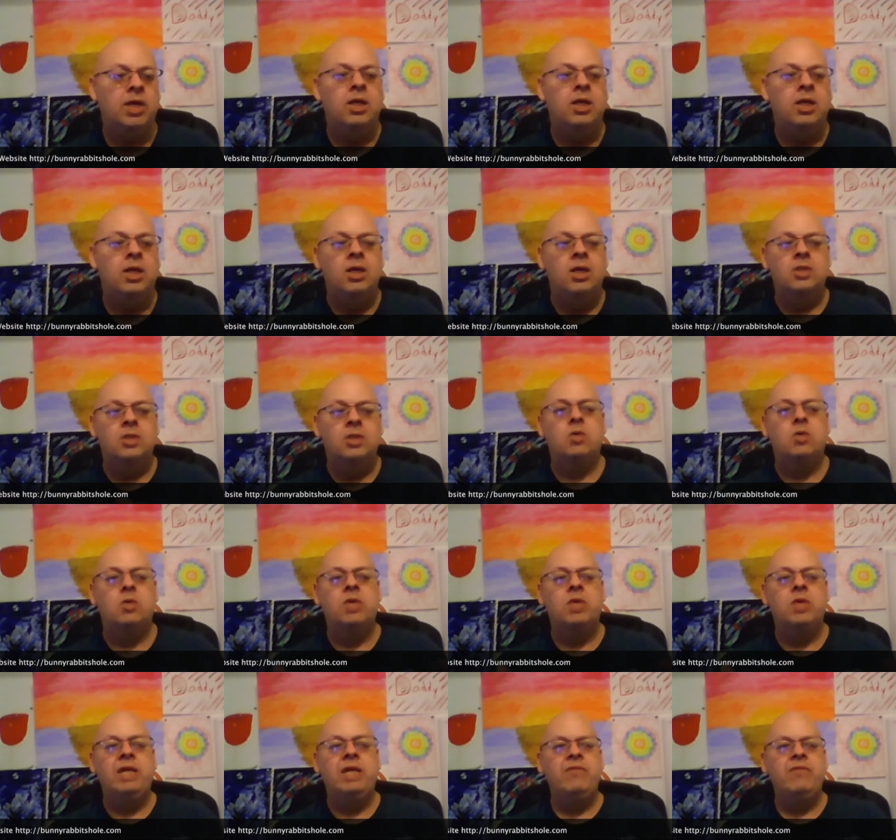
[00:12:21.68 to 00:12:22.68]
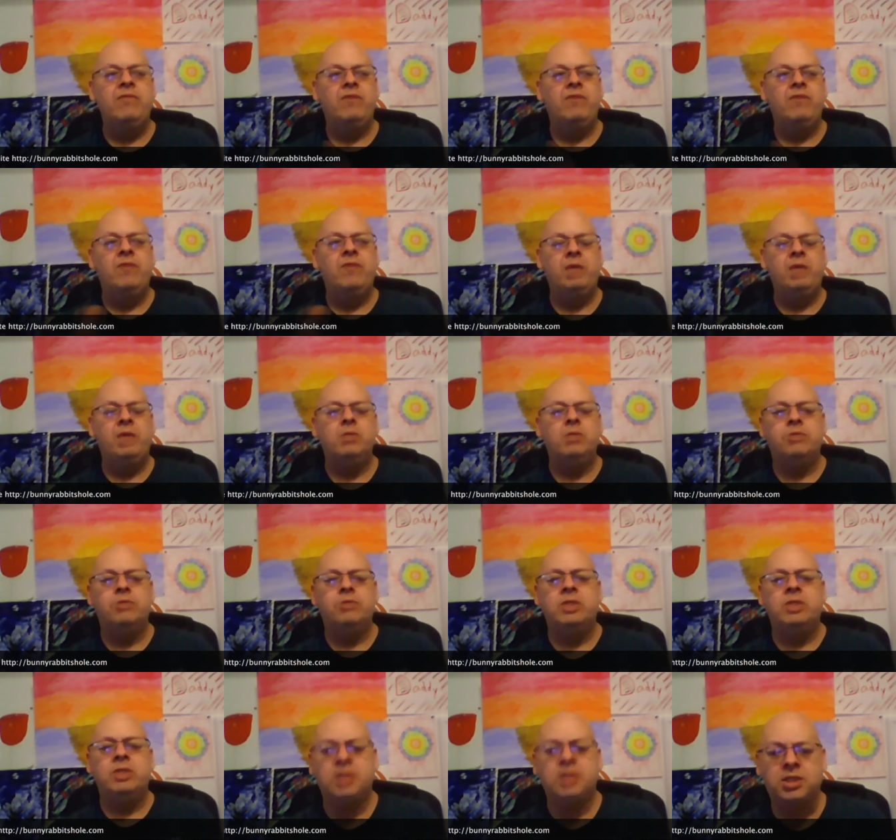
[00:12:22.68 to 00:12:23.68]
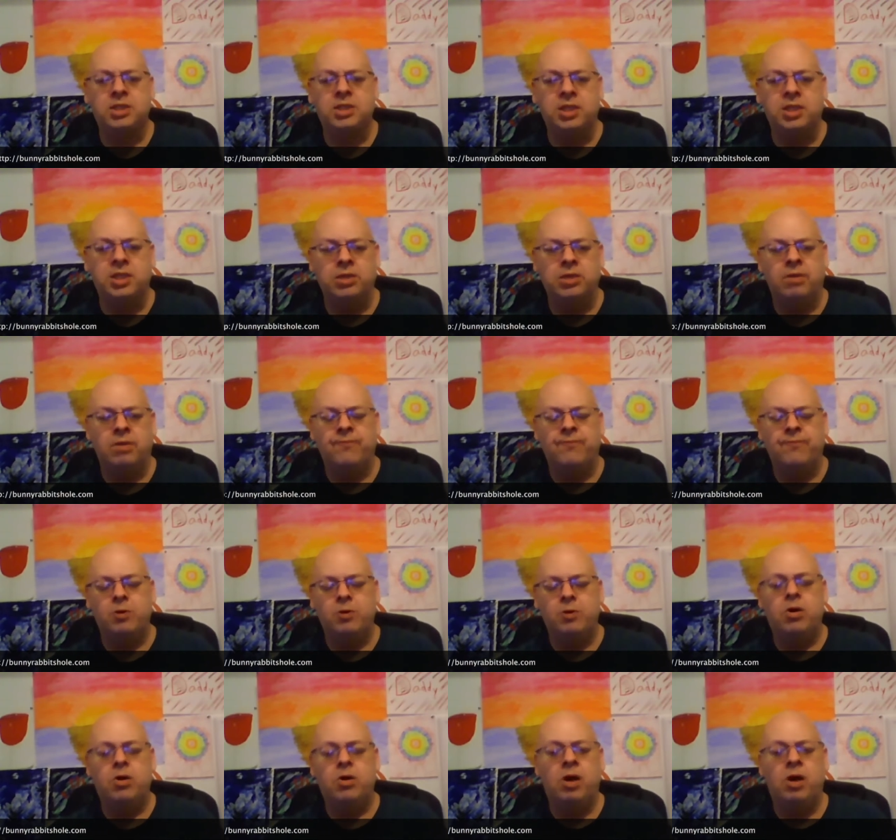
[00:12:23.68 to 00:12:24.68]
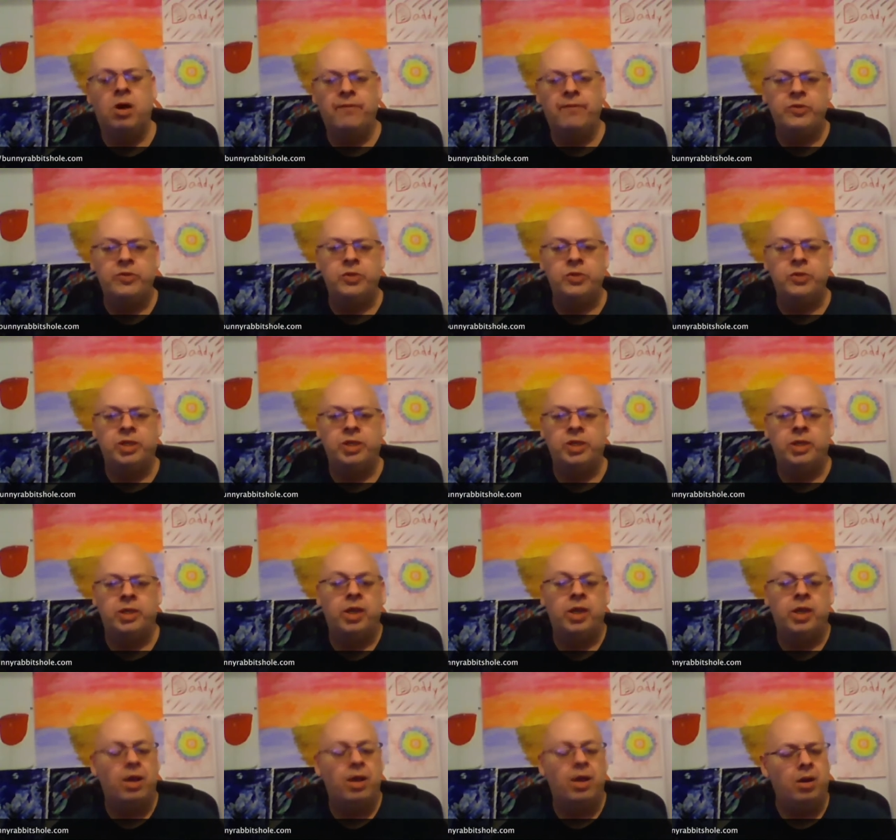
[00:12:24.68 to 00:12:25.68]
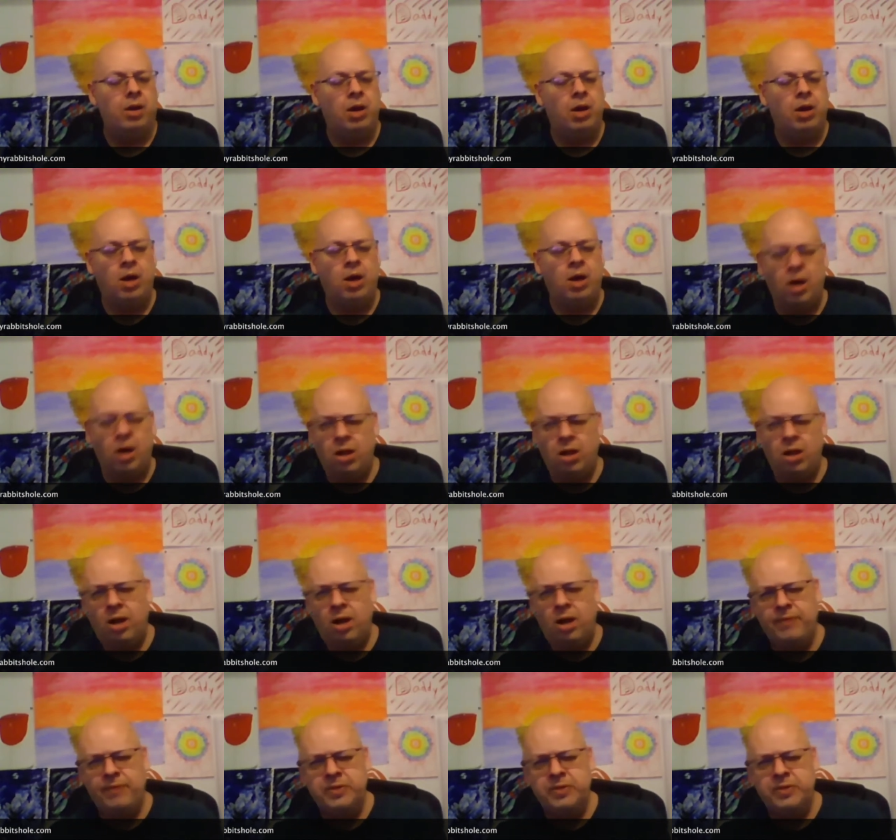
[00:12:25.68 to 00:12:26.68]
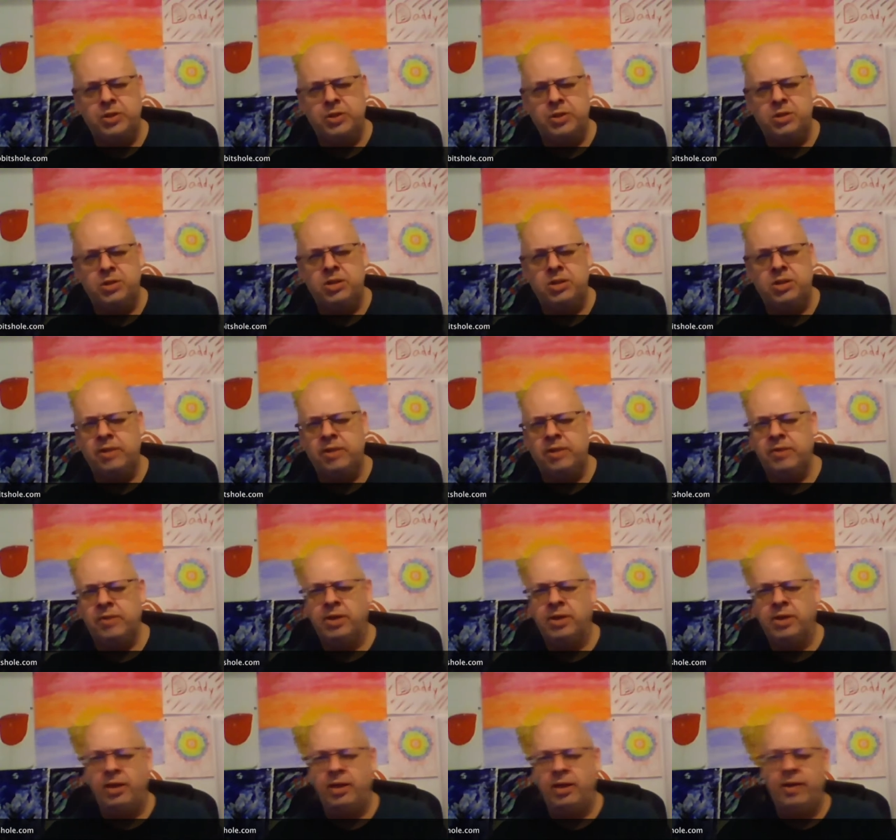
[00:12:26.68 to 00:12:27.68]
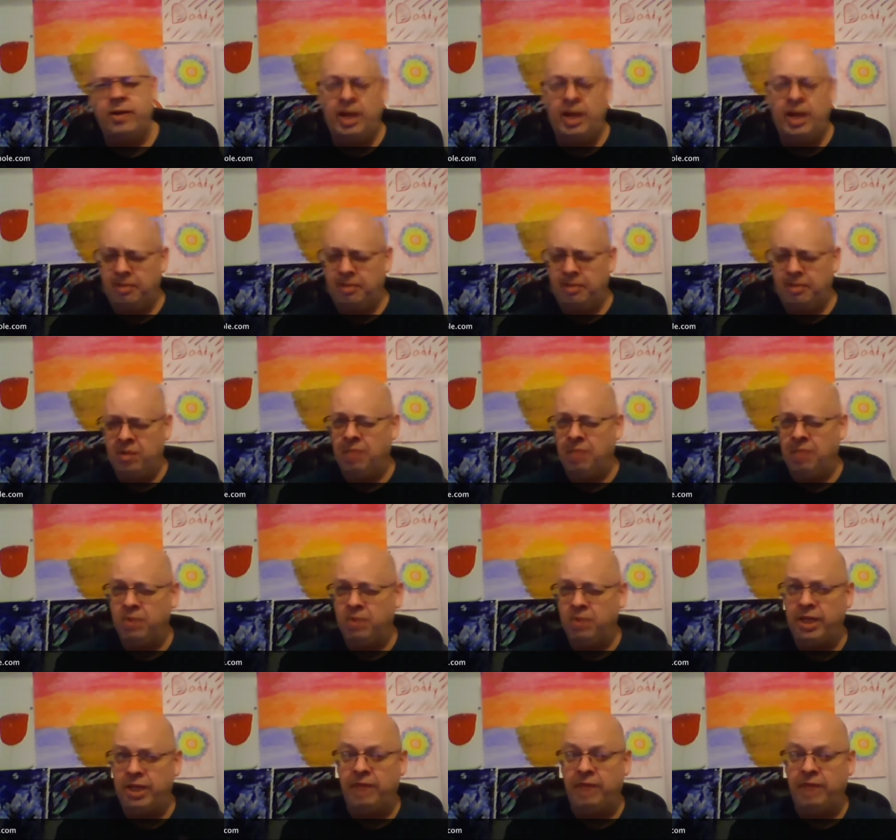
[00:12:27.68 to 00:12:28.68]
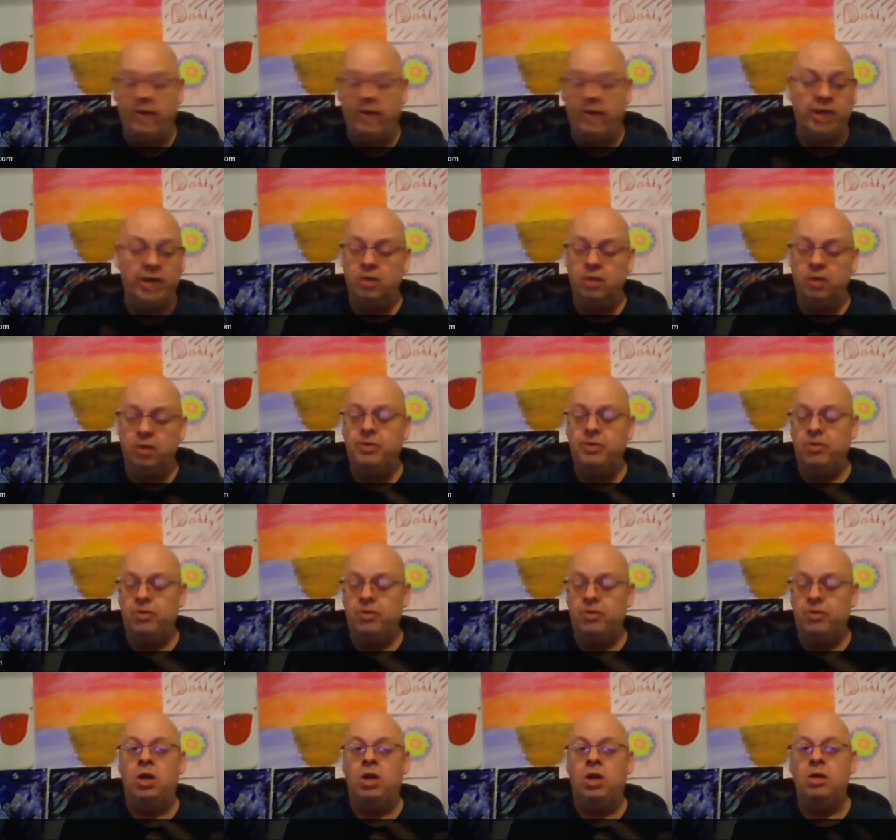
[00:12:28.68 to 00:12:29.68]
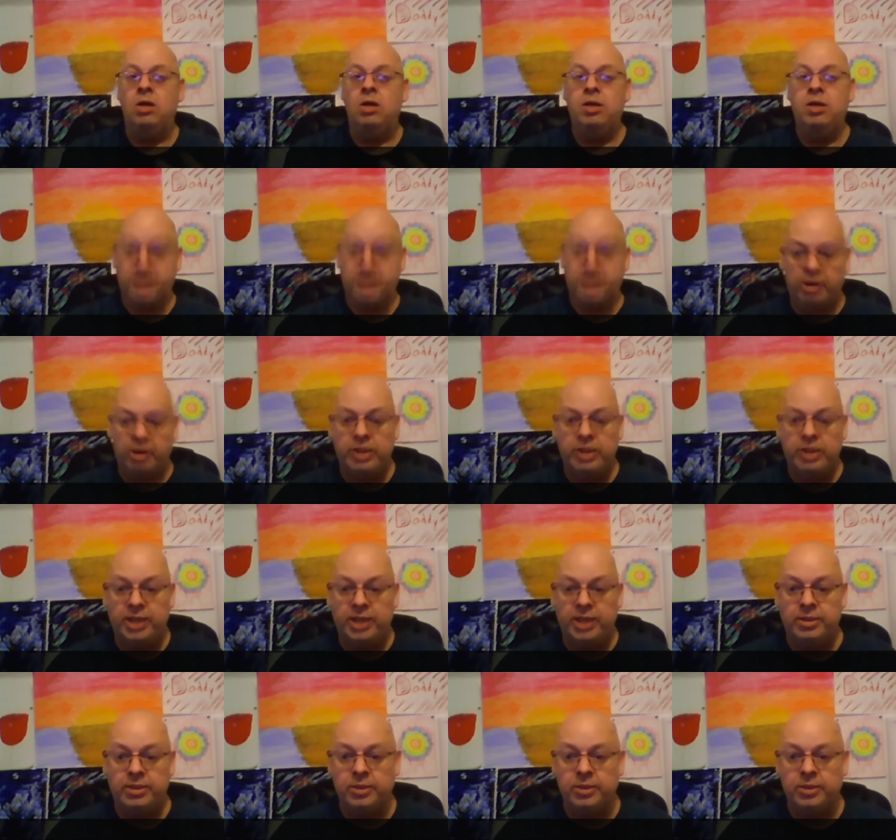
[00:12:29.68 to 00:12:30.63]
so even if he was resisting, there are 4 officers there. All officers, I believe, I could be wrong, carry tasers.